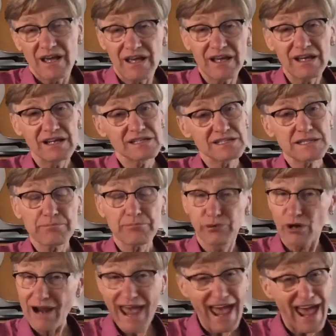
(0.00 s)
is a
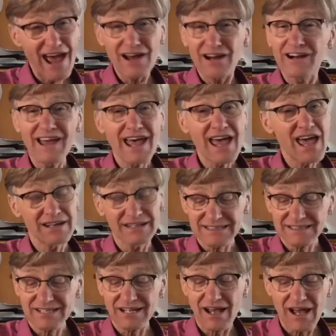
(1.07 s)
prayer and a
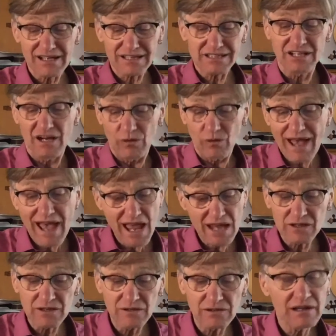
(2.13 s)
touch when
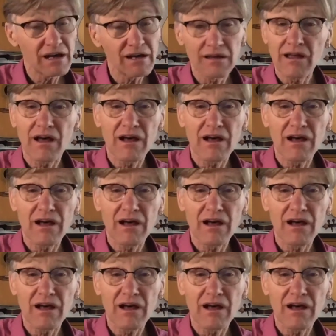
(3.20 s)
you love